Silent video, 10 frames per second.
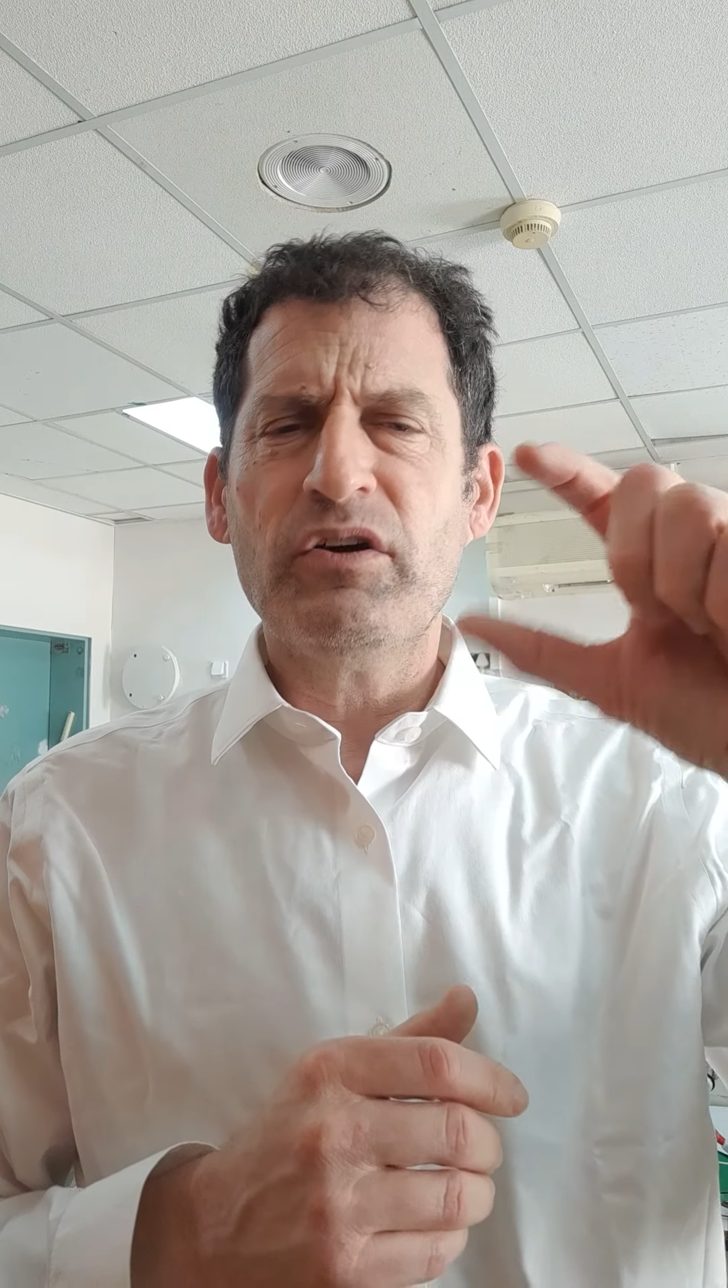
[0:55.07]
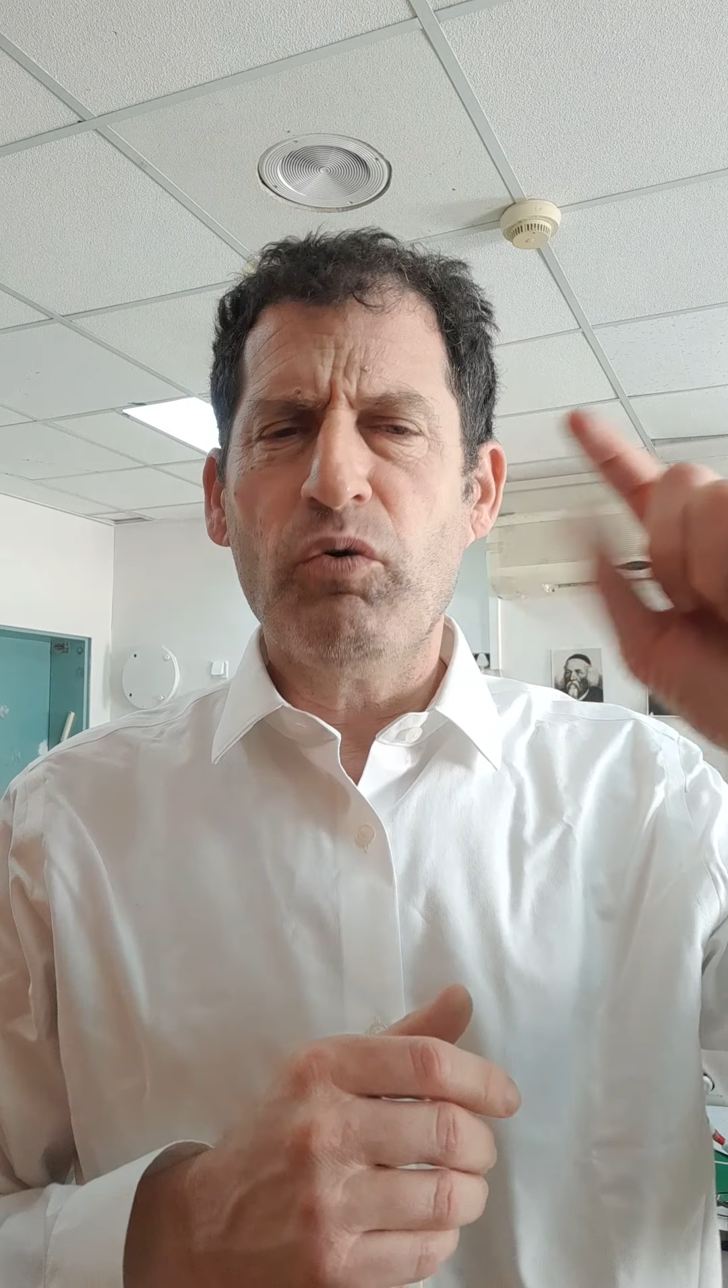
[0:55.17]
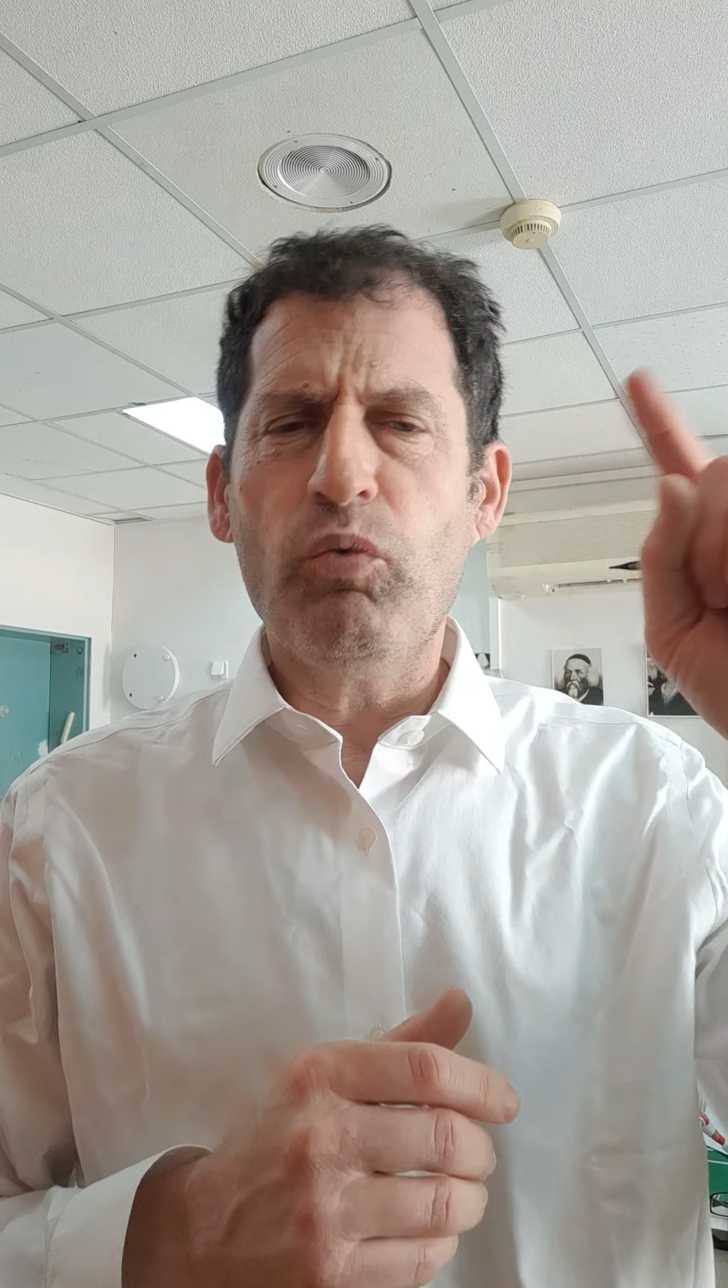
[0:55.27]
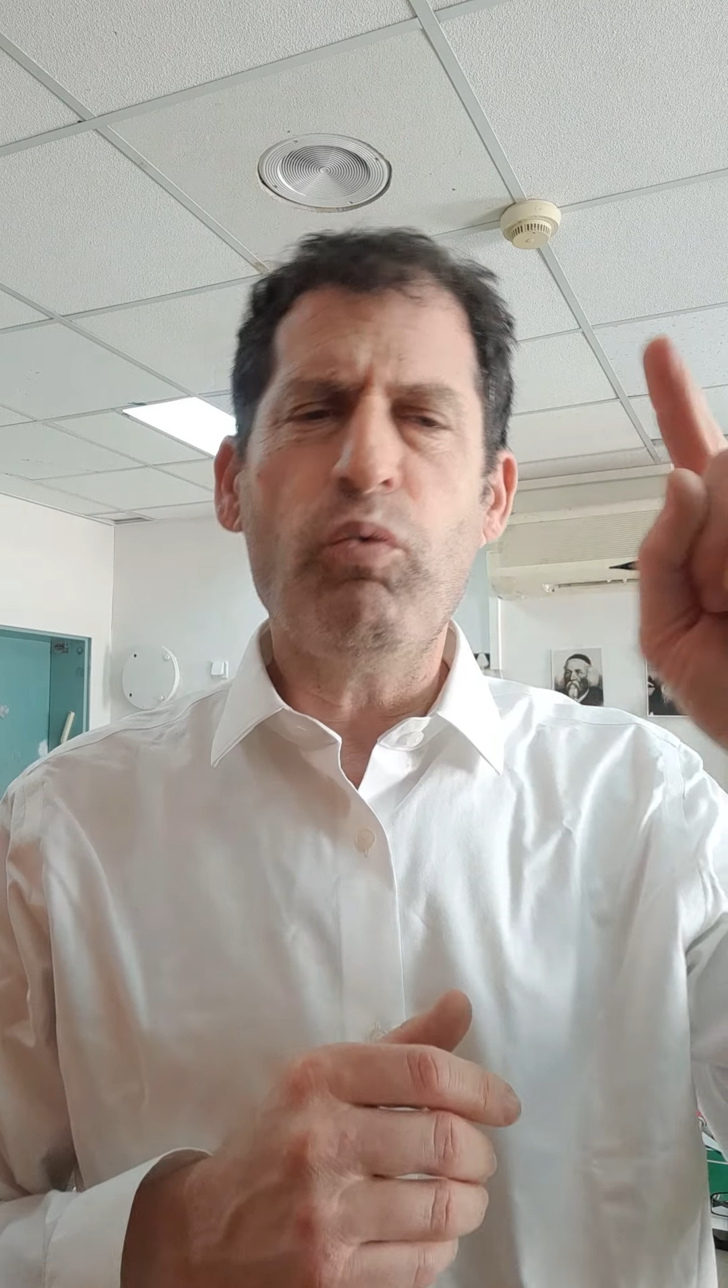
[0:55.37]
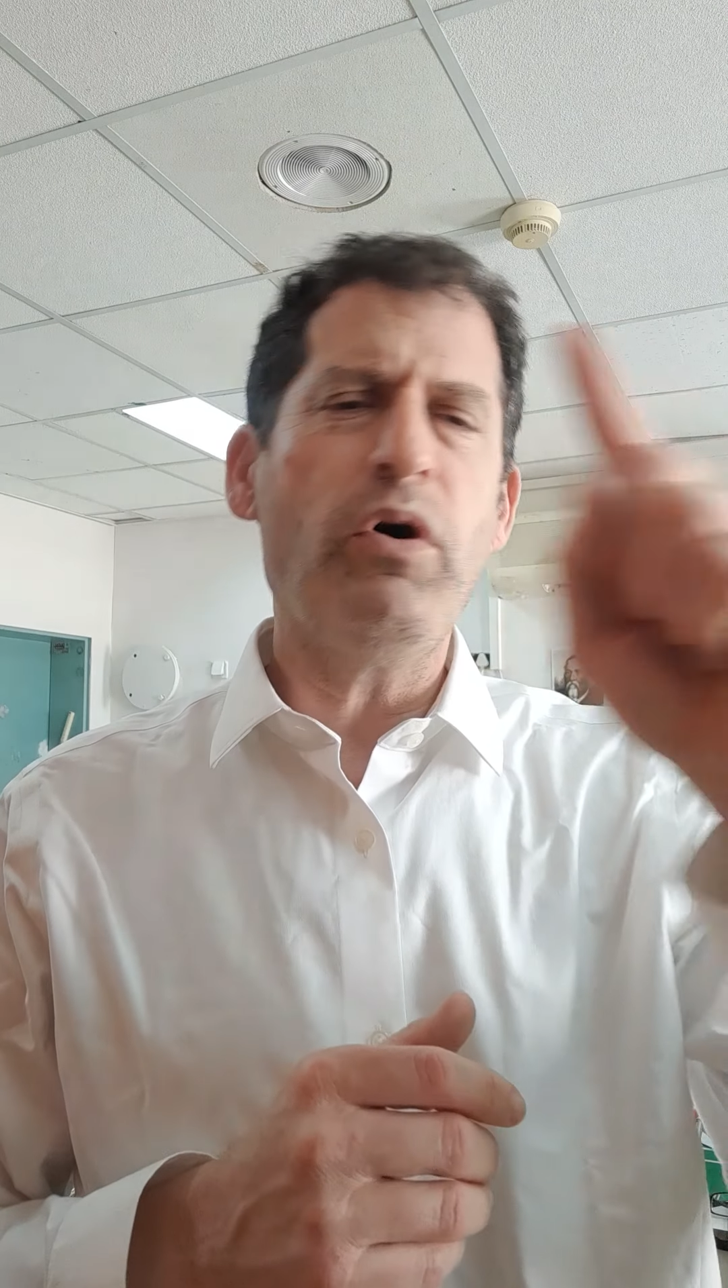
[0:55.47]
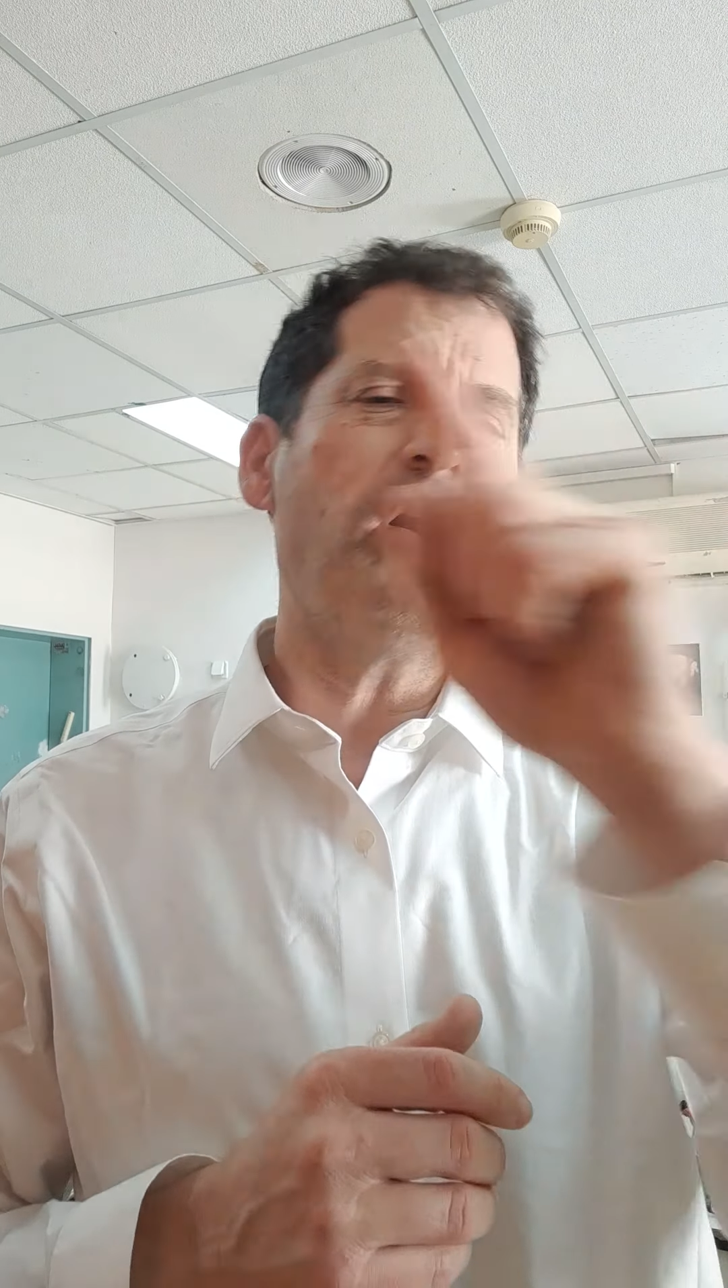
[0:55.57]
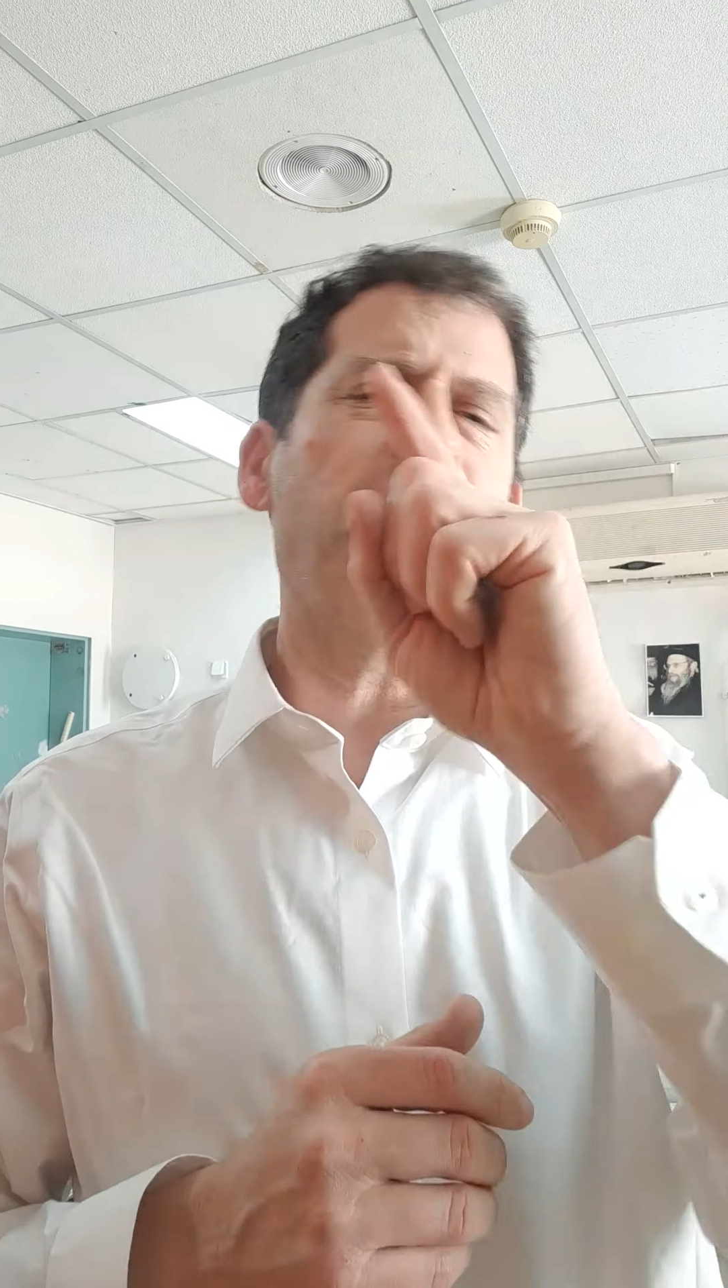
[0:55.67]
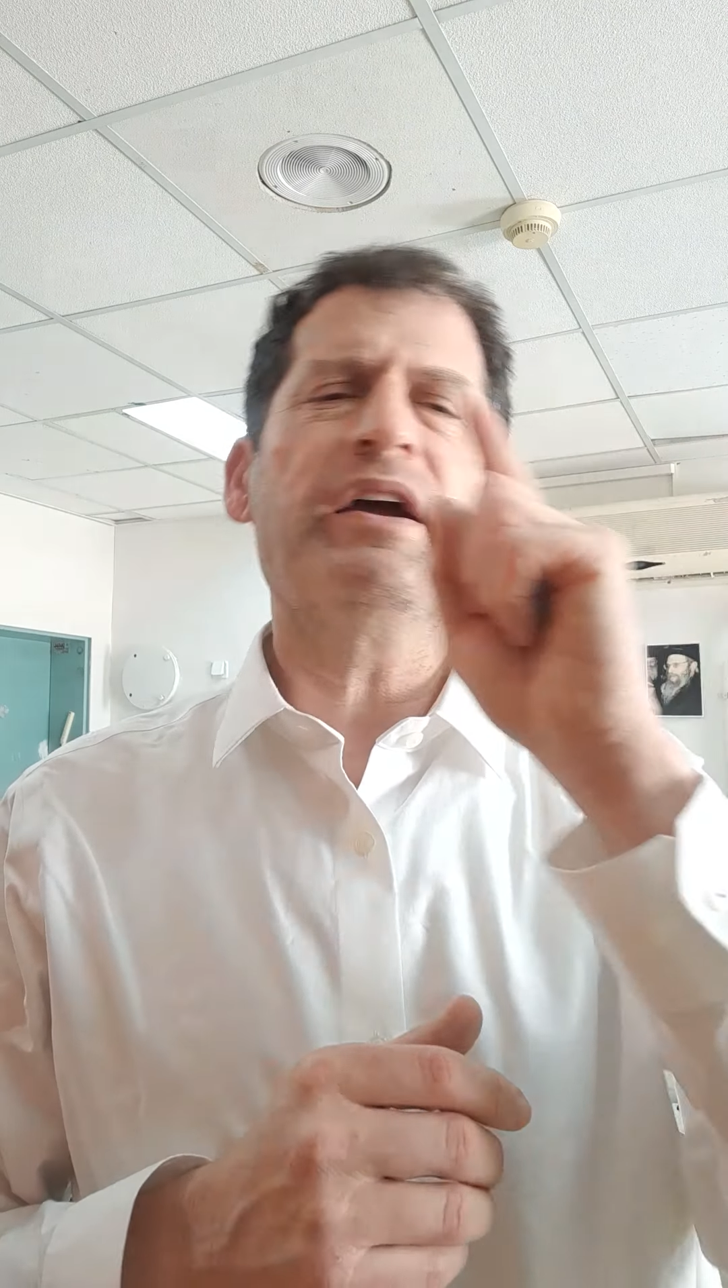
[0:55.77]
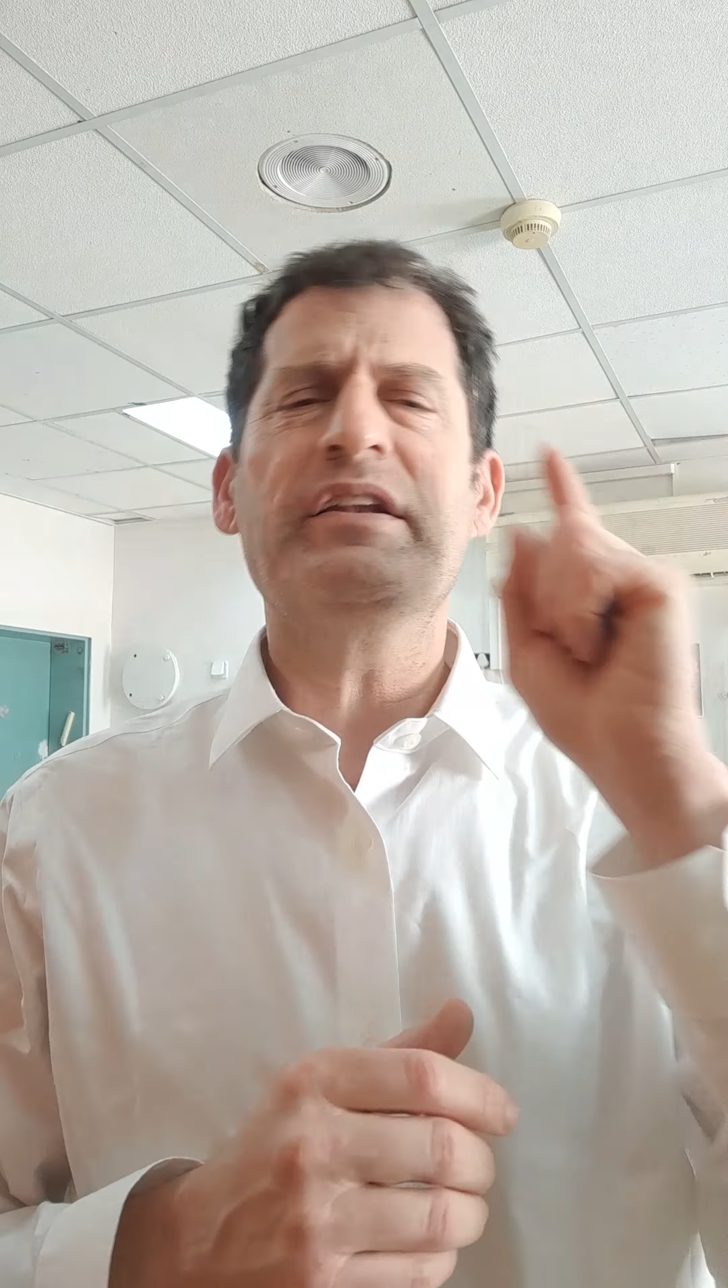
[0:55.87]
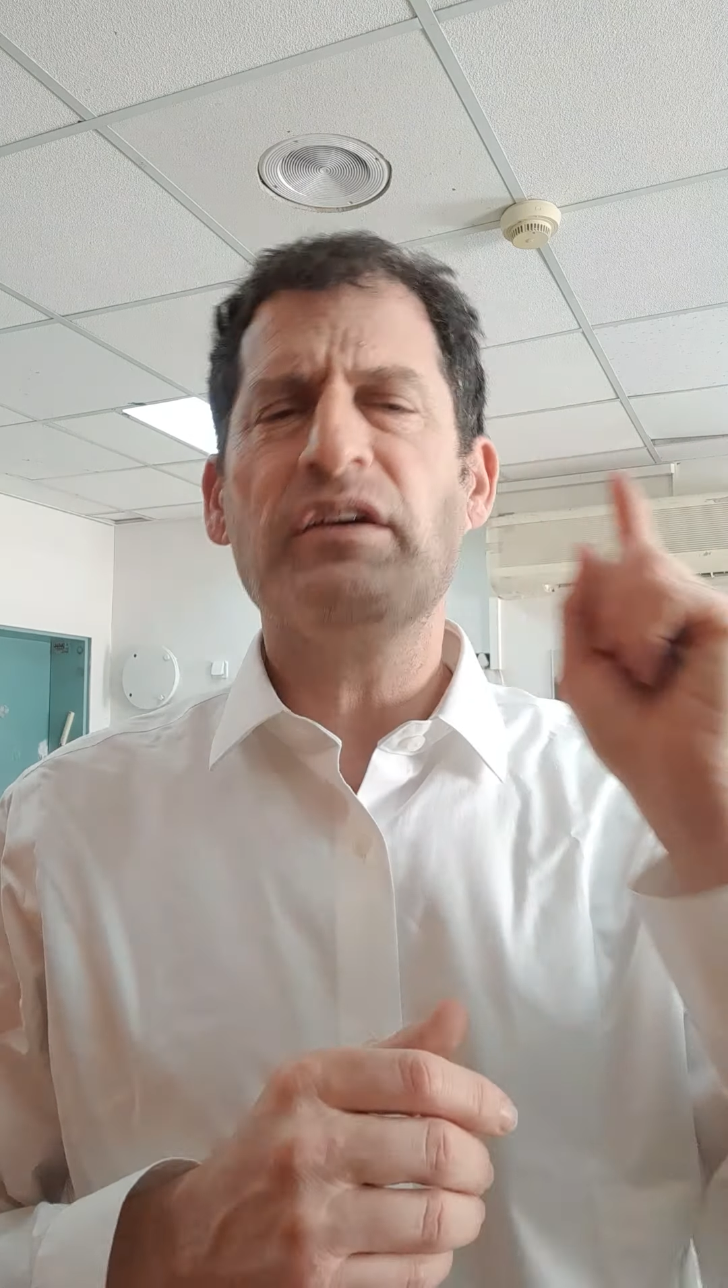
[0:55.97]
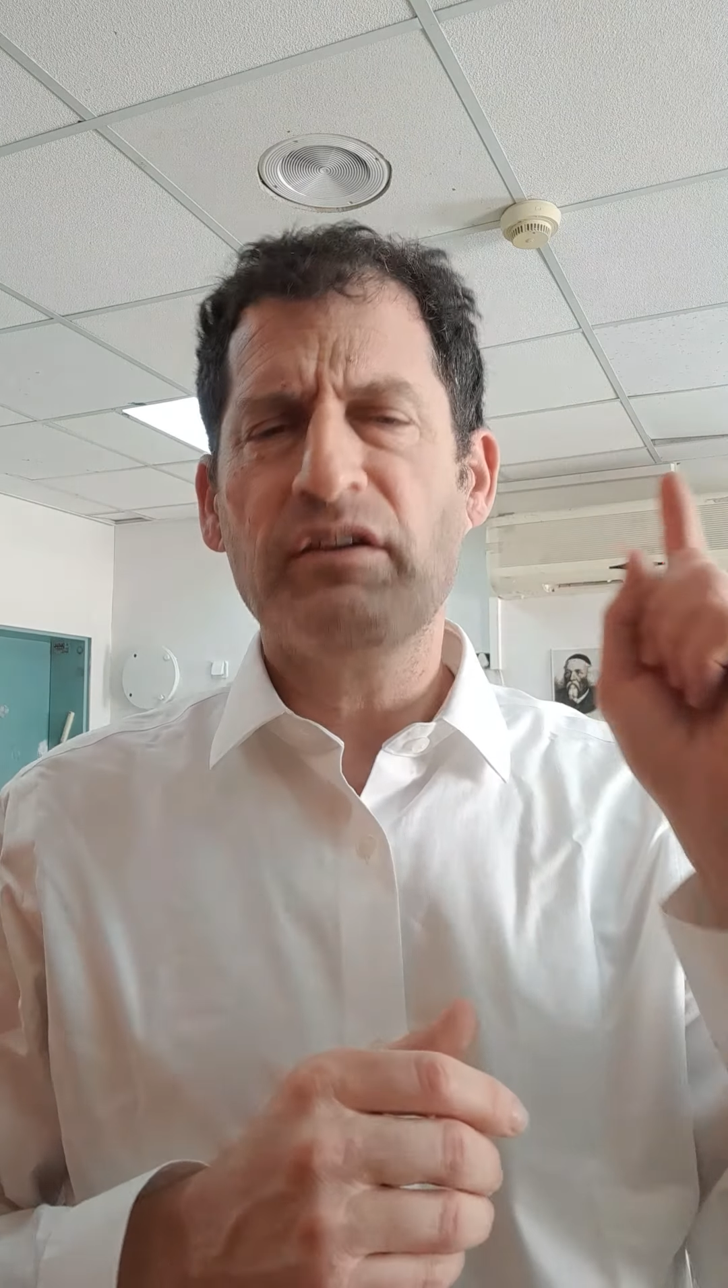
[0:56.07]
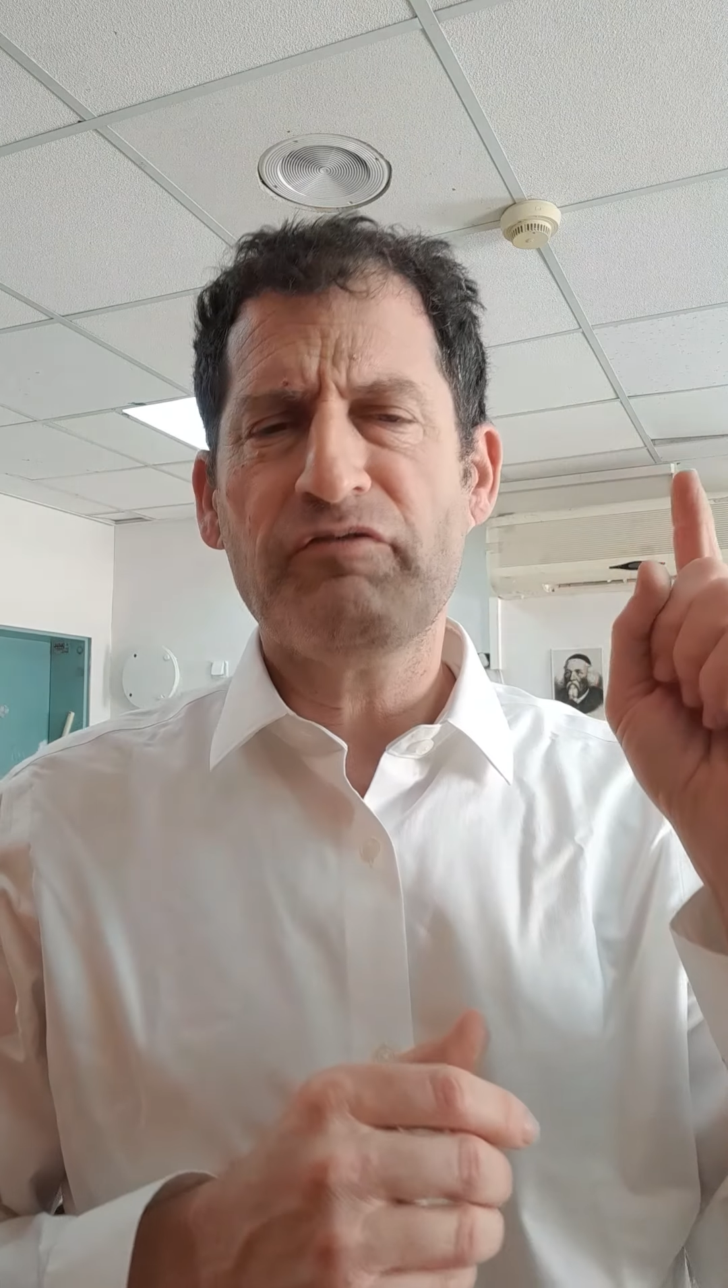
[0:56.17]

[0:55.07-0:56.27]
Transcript: wide